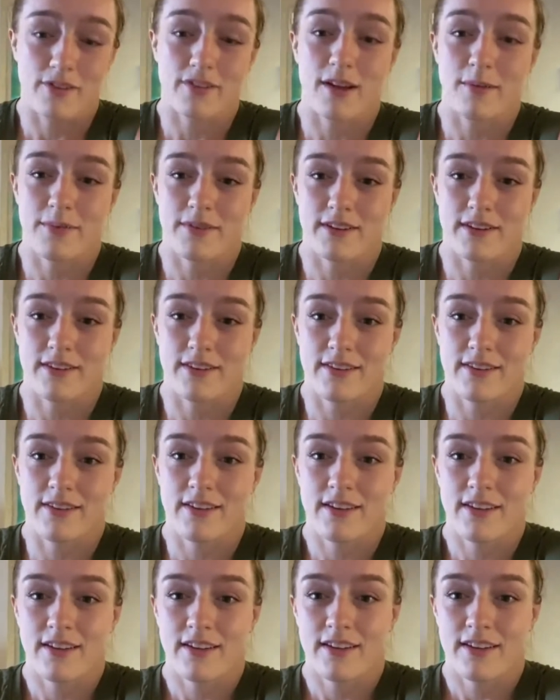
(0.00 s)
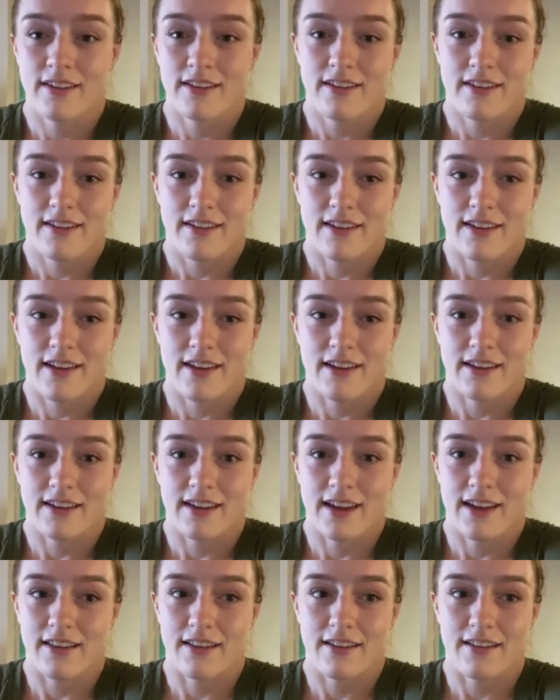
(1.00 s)
substance.
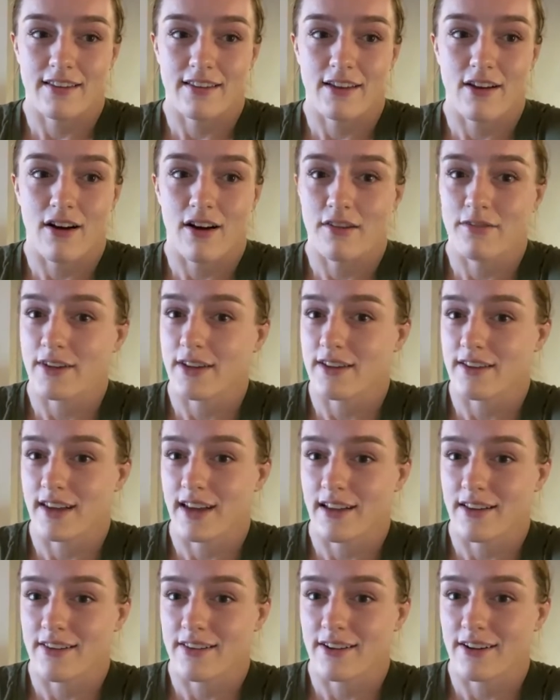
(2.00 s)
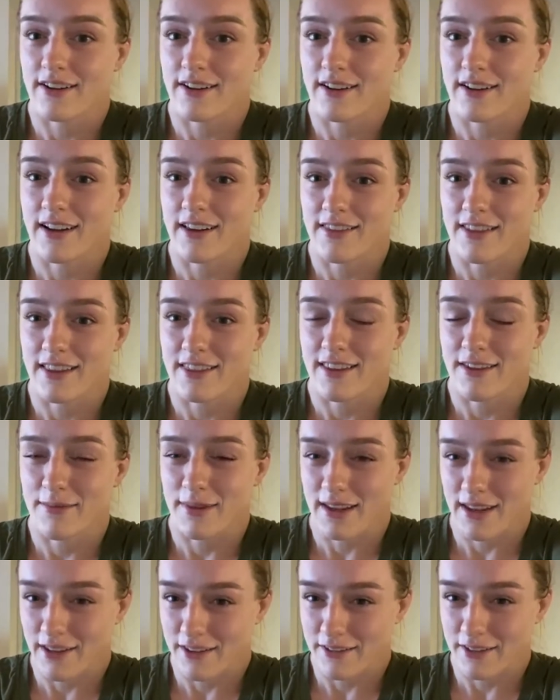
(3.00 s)
And Kayla is the obvious answer, and I think they've
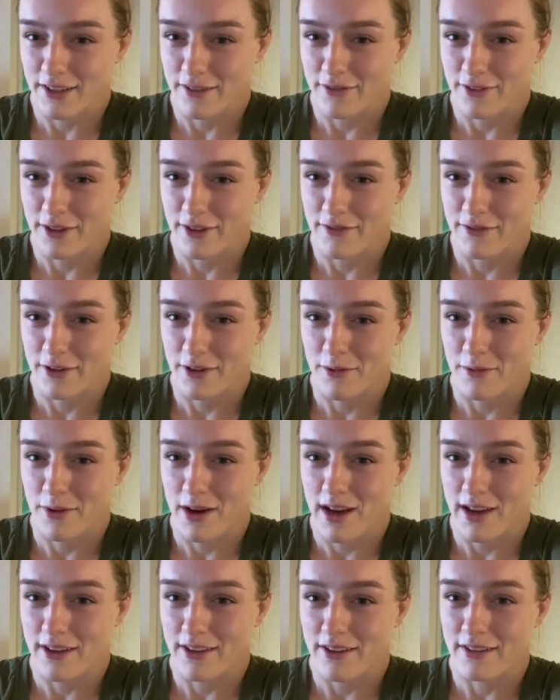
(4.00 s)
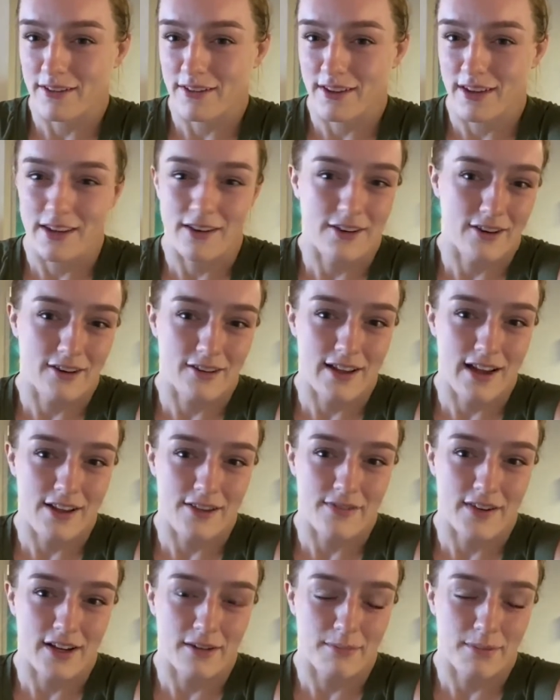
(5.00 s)
been angling for her for a while, and her
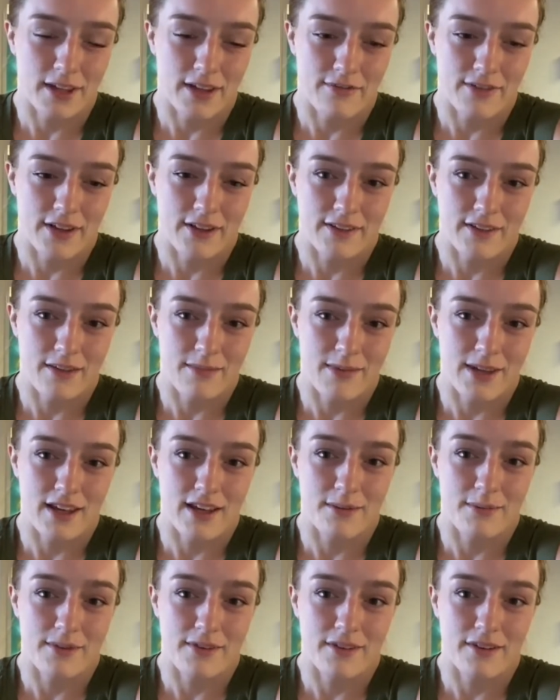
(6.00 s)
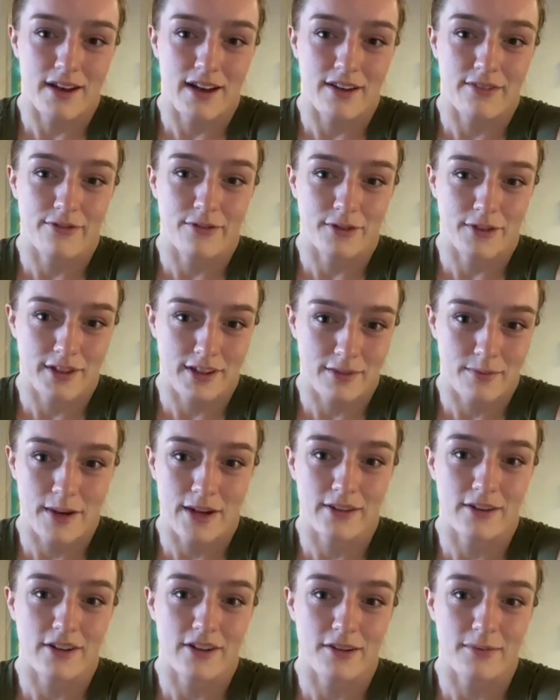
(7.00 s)
last fight on PFL is coming up, so I fully
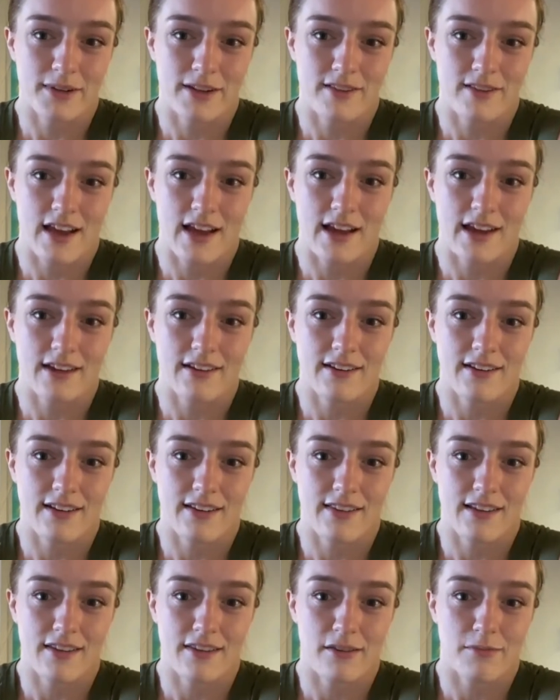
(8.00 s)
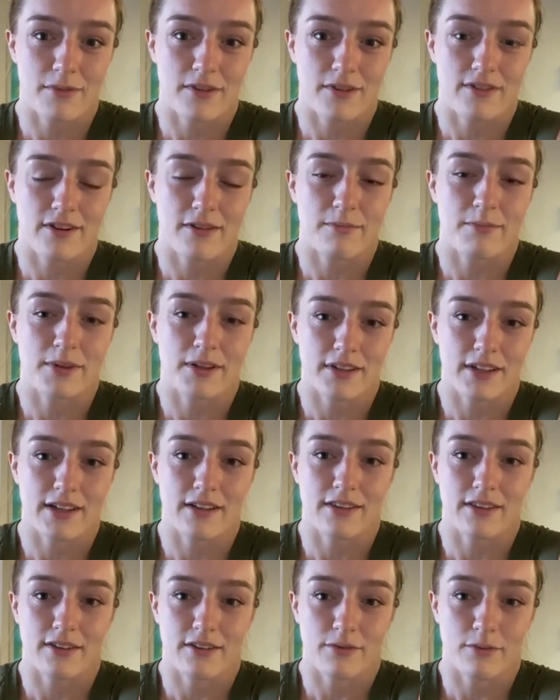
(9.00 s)
expect her to be signed and then them to start
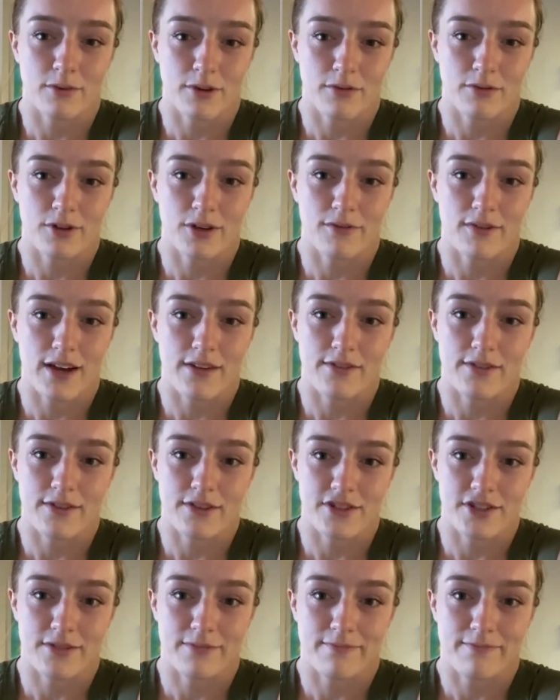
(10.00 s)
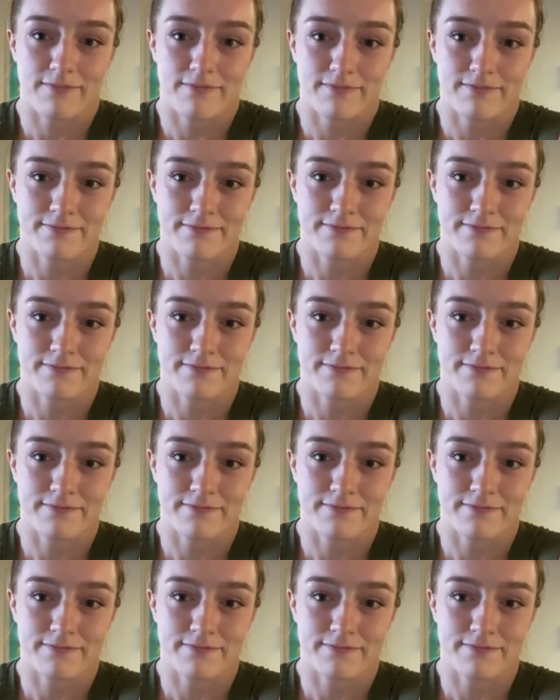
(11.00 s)
building the 145 division.